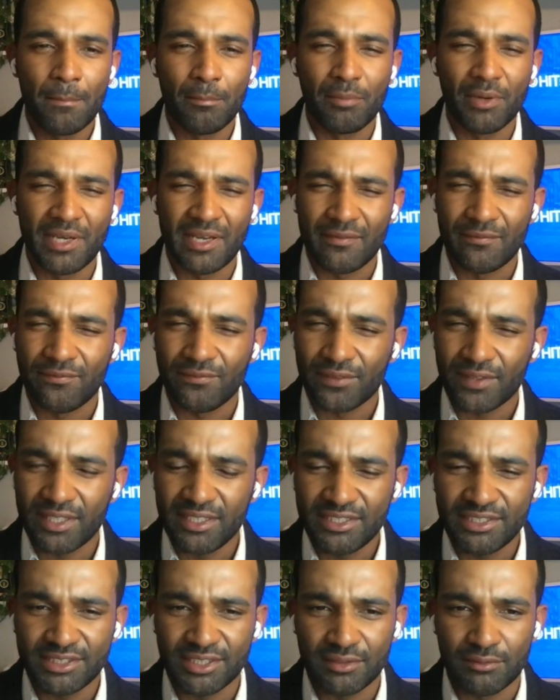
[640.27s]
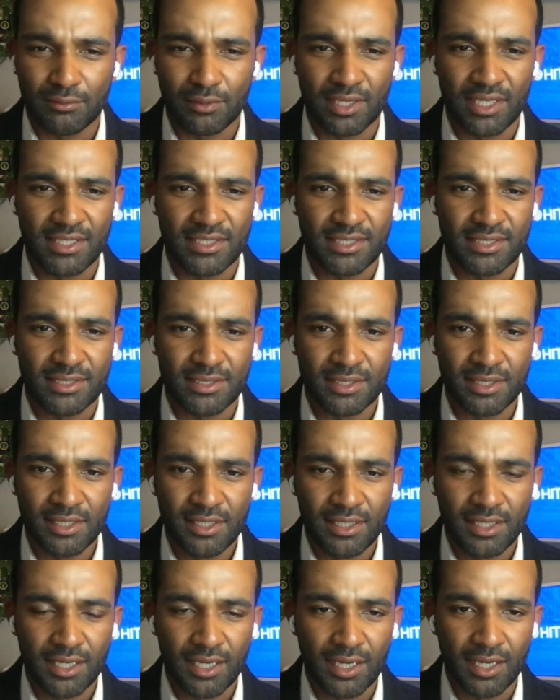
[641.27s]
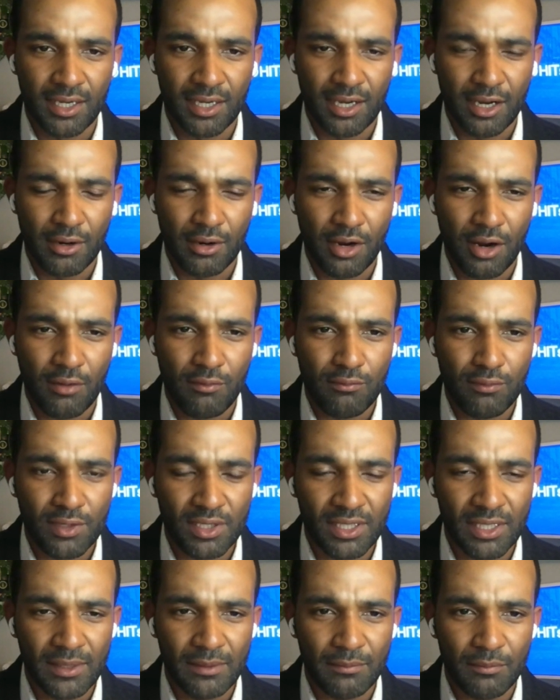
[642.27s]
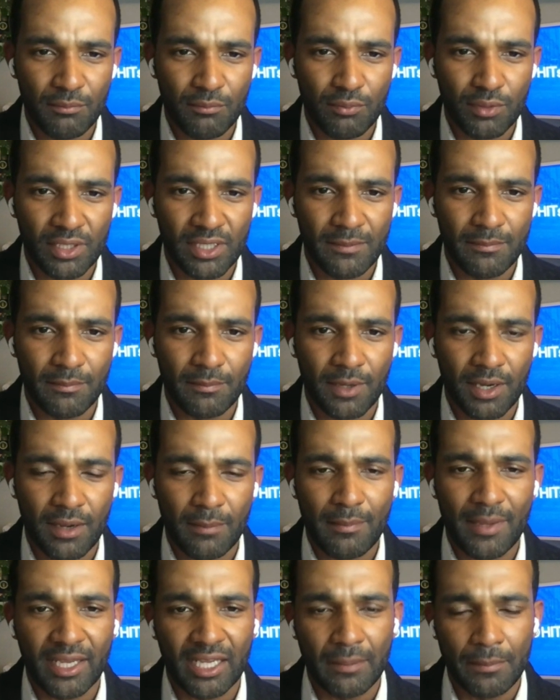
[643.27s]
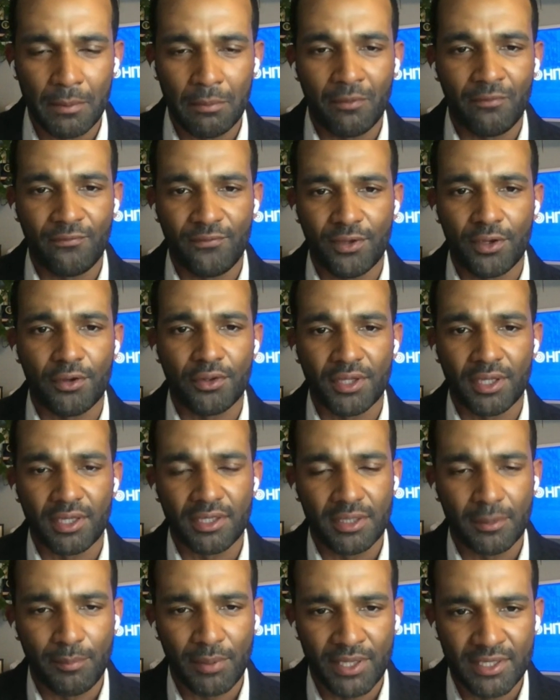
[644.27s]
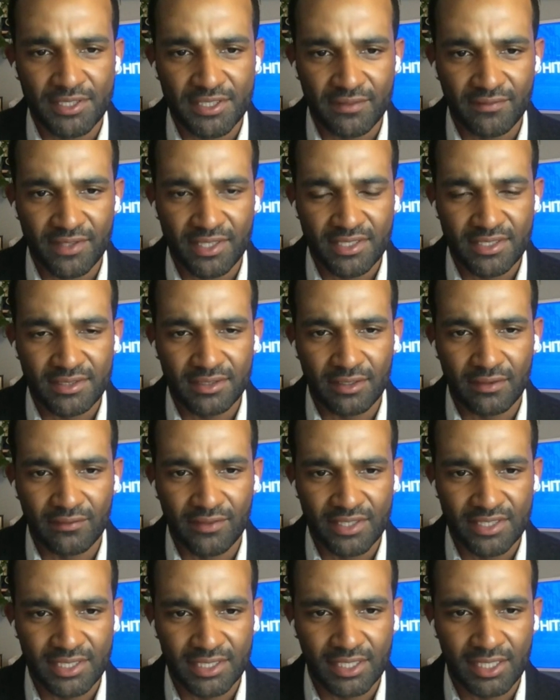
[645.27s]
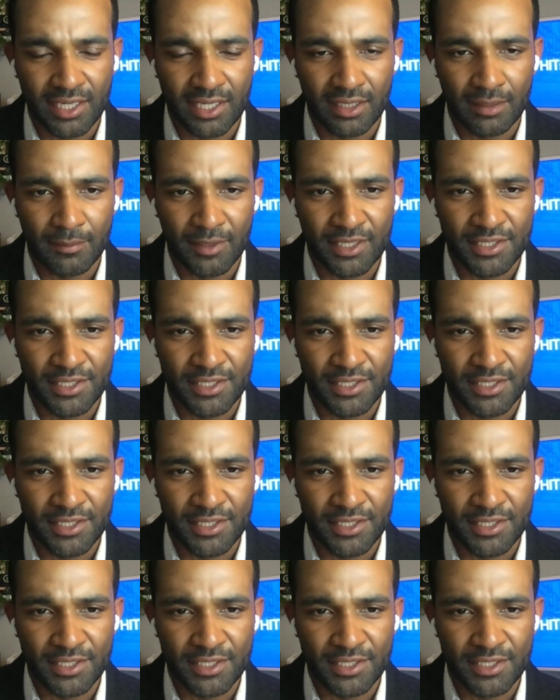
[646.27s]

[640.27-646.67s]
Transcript: but inflation rates uh, are are really really uh, making people feel the the pinch of this of this economy.